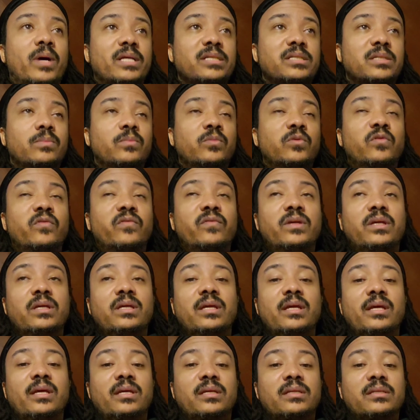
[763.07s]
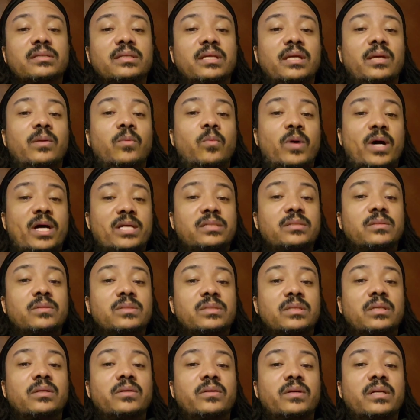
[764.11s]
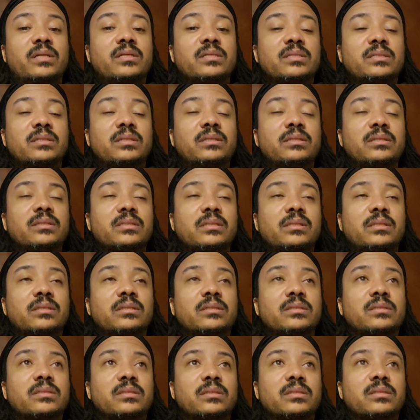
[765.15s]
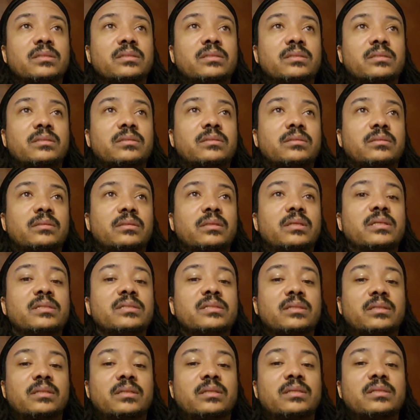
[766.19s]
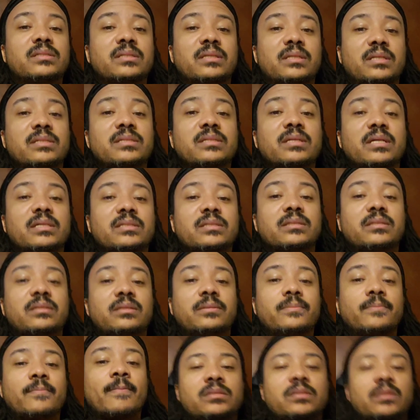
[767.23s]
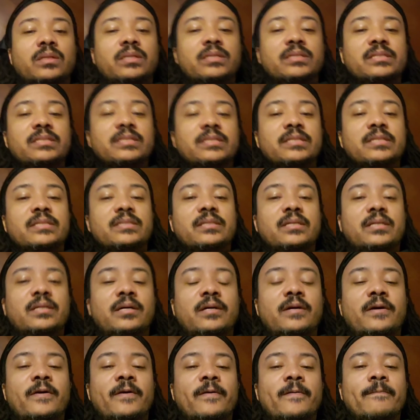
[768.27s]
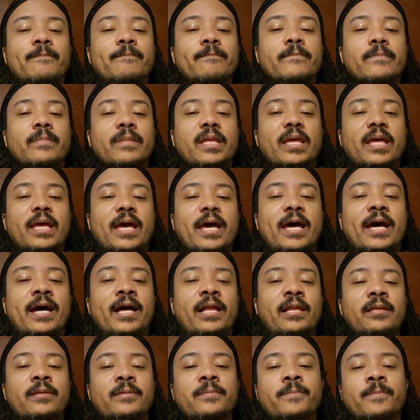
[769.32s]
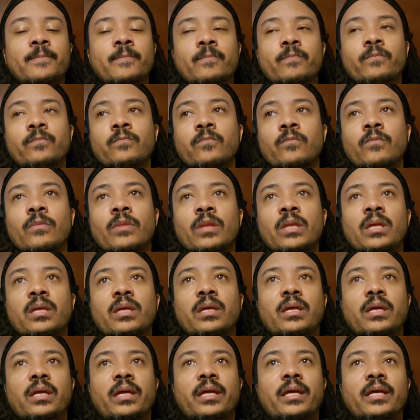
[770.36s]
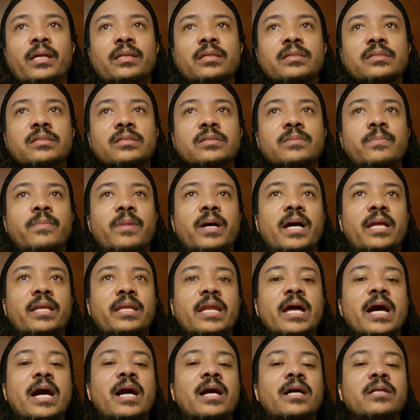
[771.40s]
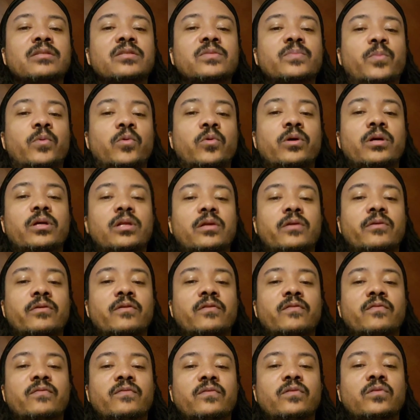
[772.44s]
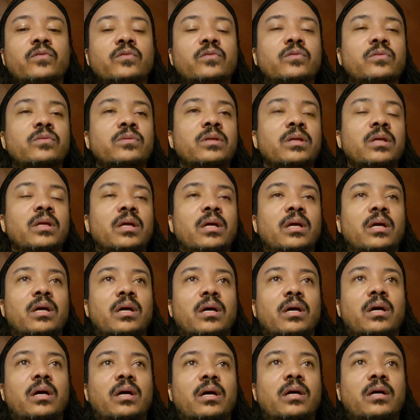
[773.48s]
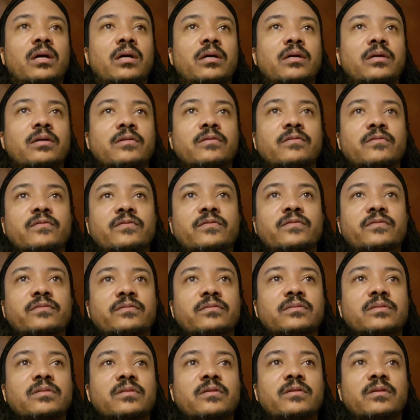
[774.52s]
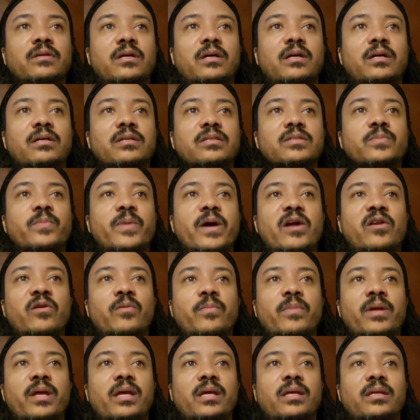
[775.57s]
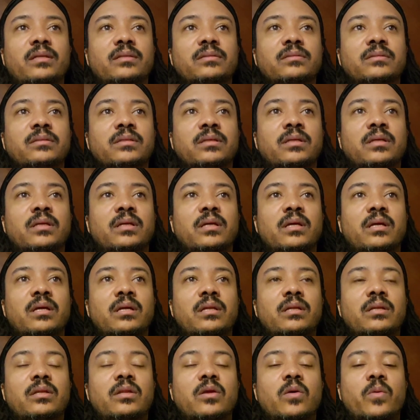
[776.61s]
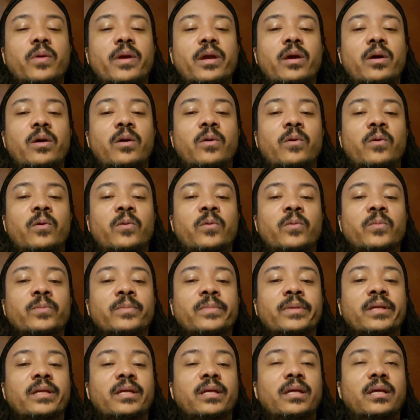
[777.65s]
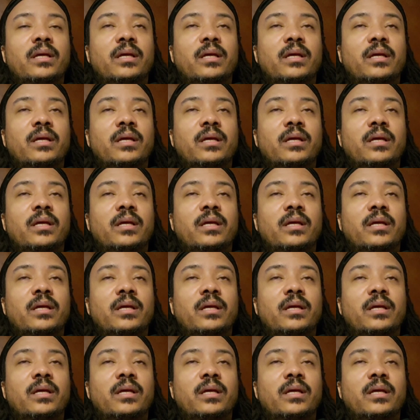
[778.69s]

watch the movie again, and watch those end credit scenes because it's it's a, it's a necessity. So this is uh, Allan, and this is my non-spoiler review of uh, Spider-Man: No Way Home